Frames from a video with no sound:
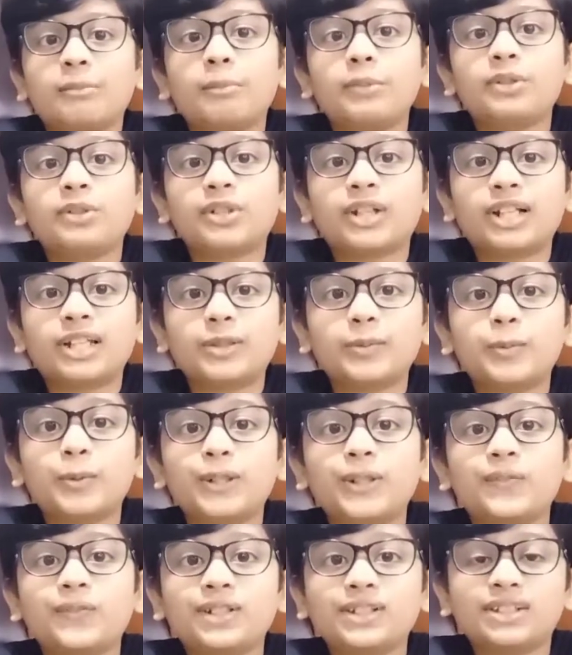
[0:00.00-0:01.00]
Ms
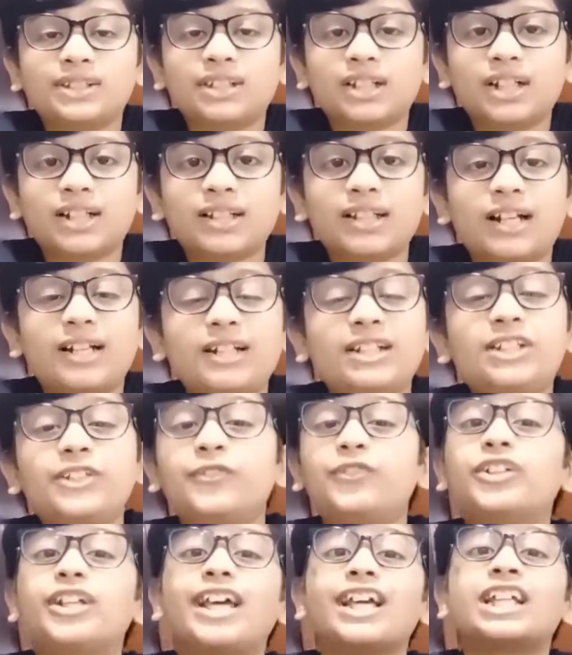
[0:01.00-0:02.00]
Trunchbull even said that she
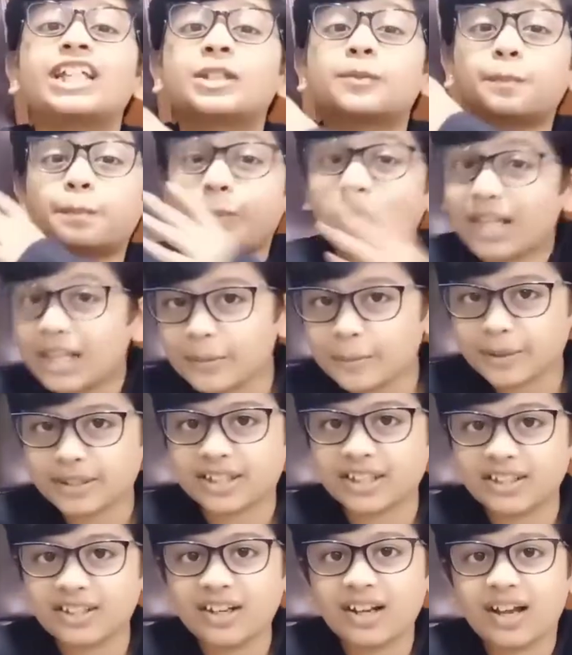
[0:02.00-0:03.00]
would expel
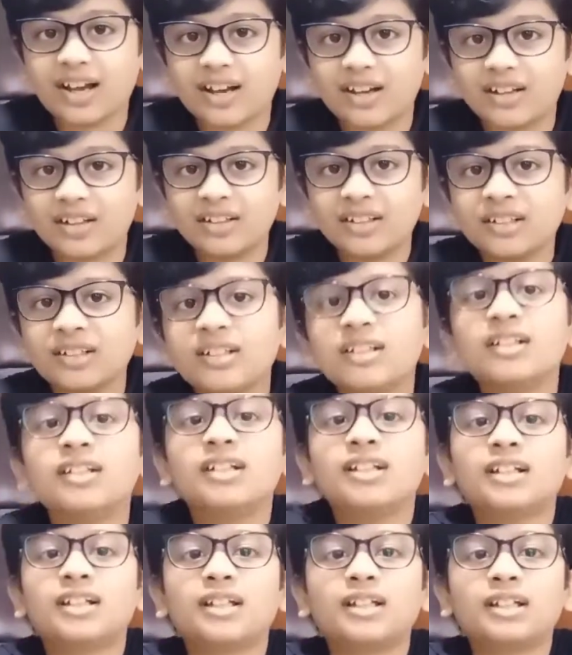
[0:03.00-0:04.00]
Matilda.
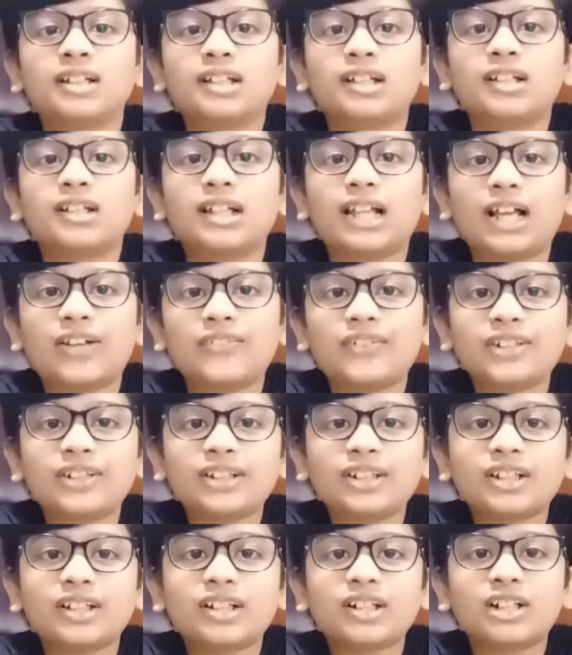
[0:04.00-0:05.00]

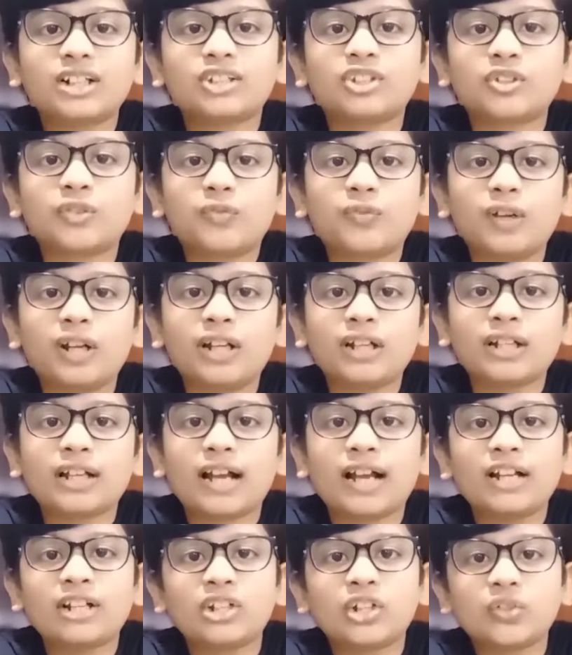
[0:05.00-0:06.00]
Lavender also felt
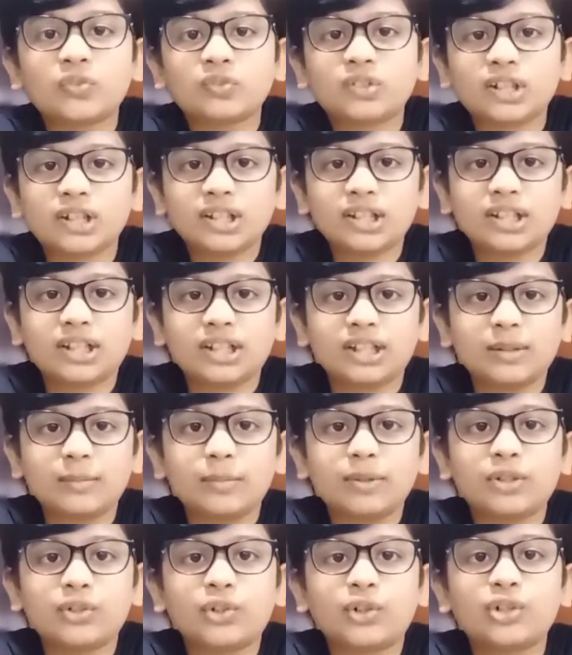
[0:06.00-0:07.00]
kind of guilty
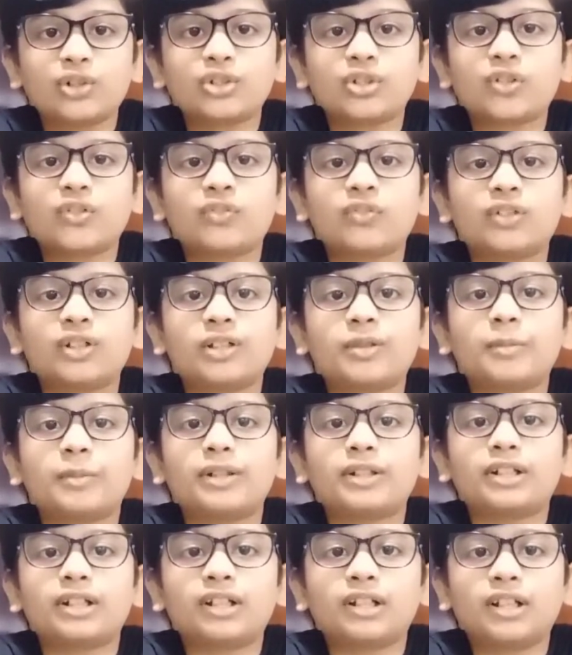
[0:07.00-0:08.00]
because of her
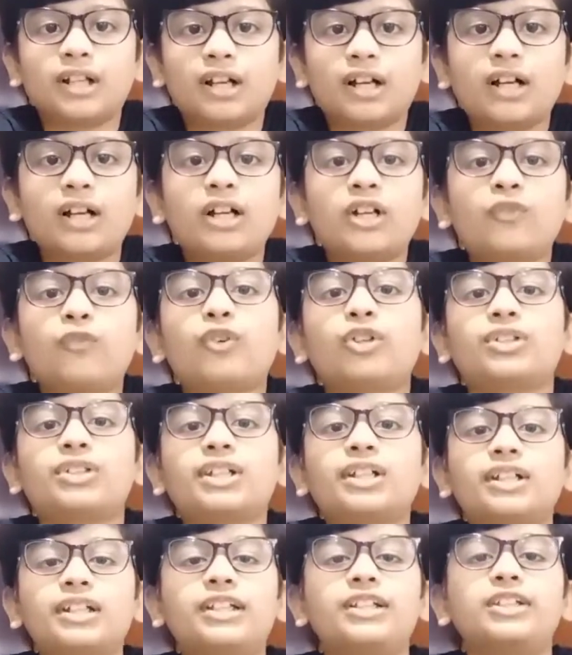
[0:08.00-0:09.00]
Matilda was
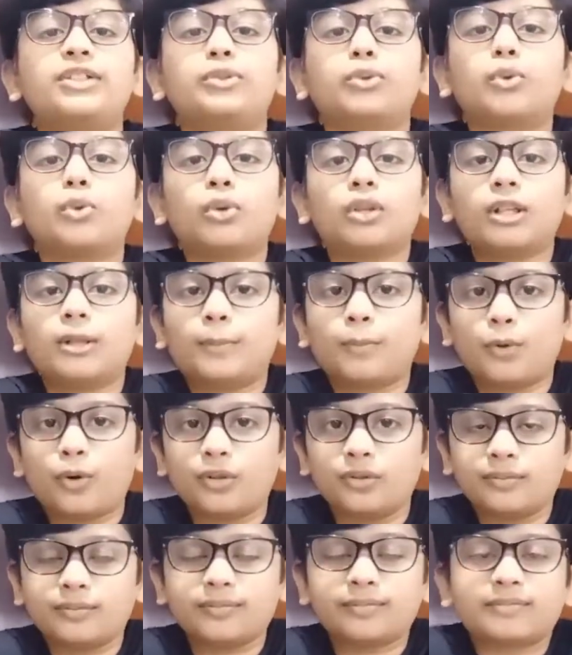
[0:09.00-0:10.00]
getting scolded
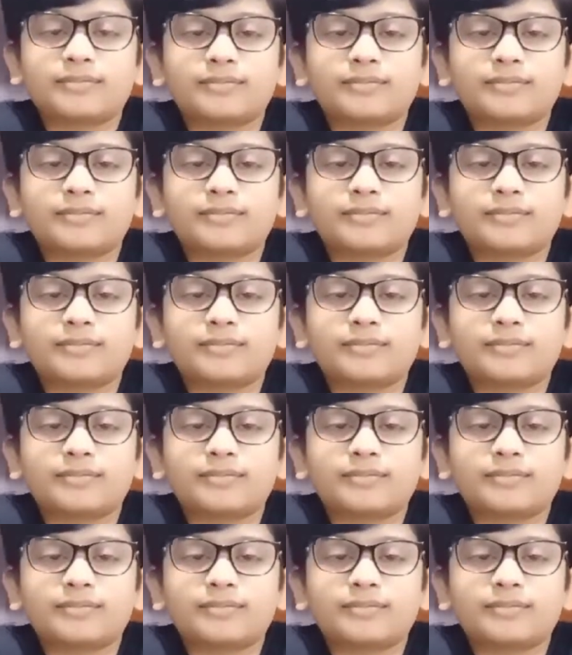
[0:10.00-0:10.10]
upon.